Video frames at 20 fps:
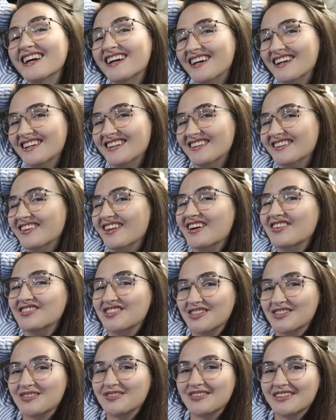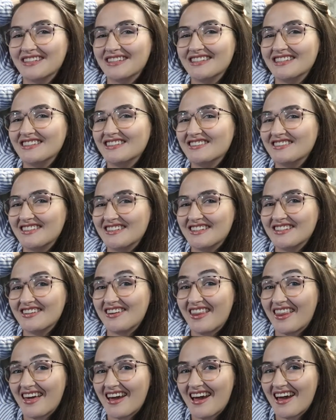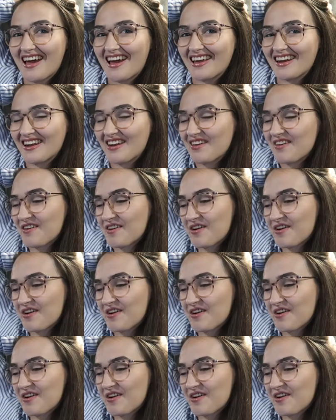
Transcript: he loves it when you do that.